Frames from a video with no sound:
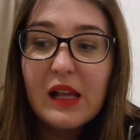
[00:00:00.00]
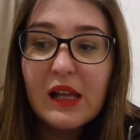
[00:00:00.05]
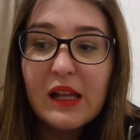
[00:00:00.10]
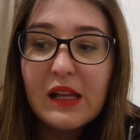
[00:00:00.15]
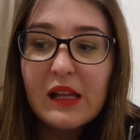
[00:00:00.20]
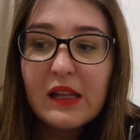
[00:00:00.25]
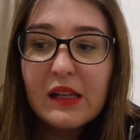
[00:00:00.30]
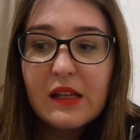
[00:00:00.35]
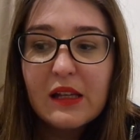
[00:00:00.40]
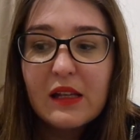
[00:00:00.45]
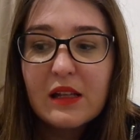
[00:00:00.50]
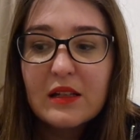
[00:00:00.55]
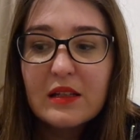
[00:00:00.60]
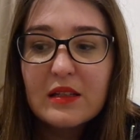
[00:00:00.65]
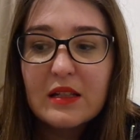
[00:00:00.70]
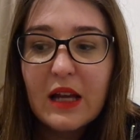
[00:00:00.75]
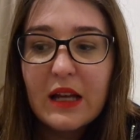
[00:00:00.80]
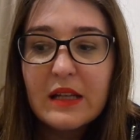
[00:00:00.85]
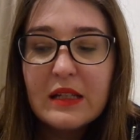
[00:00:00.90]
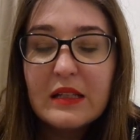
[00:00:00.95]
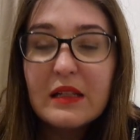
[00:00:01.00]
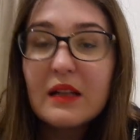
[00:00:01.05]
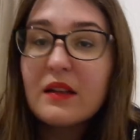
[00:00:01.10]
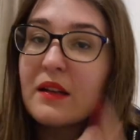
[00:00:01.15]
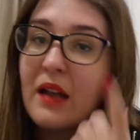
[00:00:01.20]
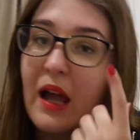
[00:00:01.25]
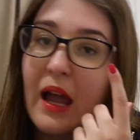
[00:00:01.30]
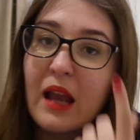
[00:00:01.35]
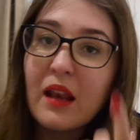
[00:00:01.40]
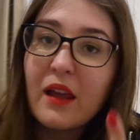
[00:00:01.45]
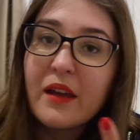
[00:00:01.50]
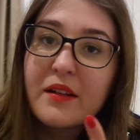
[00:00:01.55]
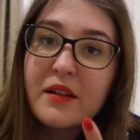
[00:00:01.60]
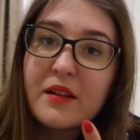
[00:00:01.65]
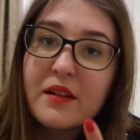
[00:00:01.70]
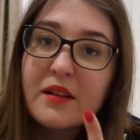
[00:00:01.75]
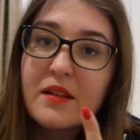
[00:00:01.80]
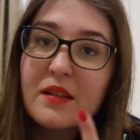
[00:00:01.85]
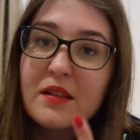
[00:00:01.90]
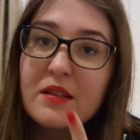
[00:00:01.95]
And I needed an
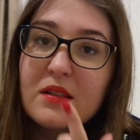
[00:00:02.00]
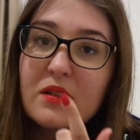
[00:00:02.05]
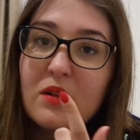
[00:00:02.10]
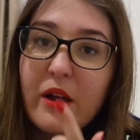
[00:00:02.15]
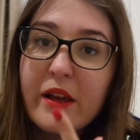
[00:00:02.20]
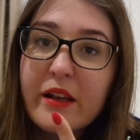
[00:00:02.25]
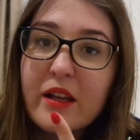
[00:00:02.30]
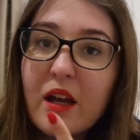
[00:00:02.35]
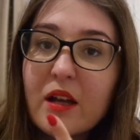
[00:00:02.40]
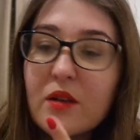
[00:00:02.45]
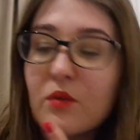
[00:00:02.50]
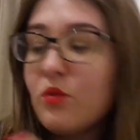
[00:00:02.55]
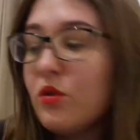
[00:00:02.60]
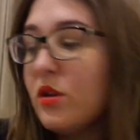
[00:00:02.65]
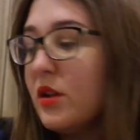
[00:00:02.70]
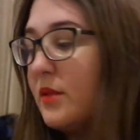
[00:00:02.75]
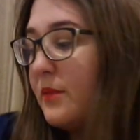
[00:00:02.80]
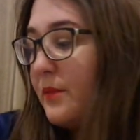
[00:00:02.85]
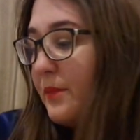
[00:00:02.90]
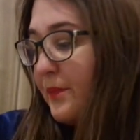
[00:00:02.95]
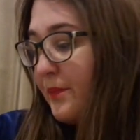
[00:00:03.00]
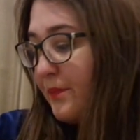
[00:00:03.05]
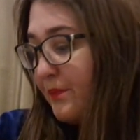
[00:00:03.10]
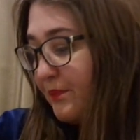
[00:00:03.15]
eyeliner, so I got one,